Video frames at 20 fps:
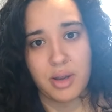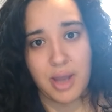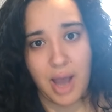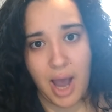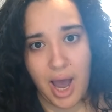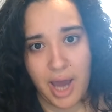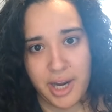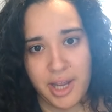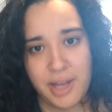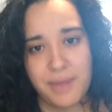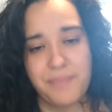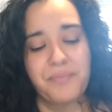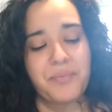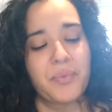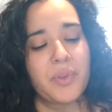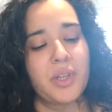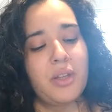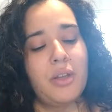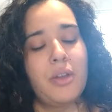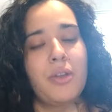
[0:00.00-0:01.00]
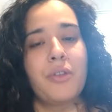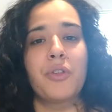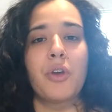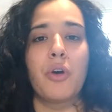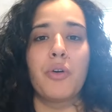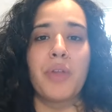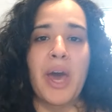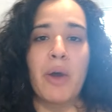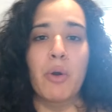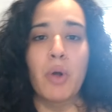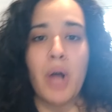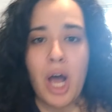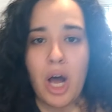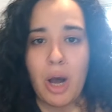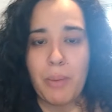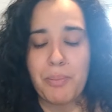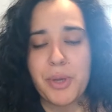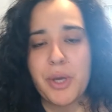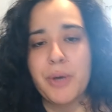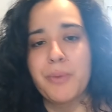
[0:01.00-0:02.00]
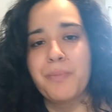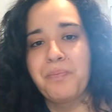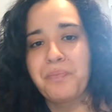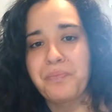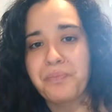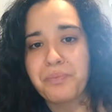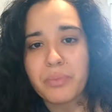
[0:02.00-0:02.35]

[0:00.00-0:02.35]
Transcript: Got it? So that will help you.